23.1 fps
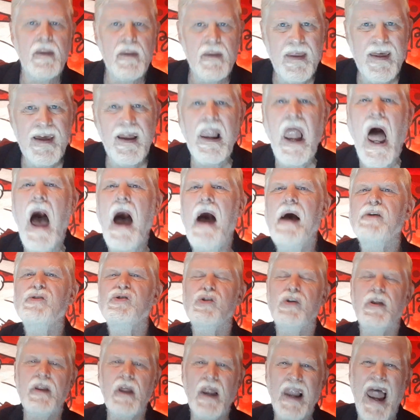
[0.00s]
the
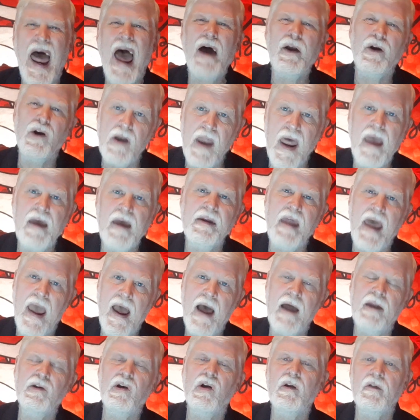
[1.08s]
Elijah, the latter day
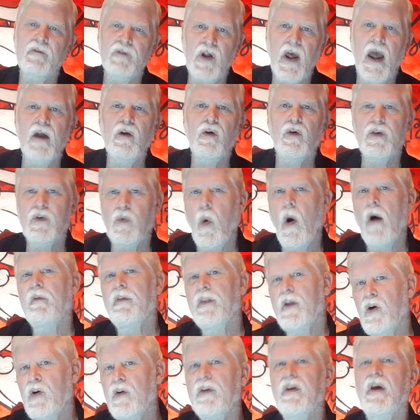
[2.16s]
Daniel of Daniel 12
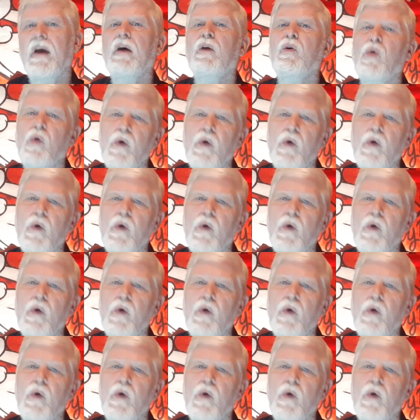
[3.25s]
13,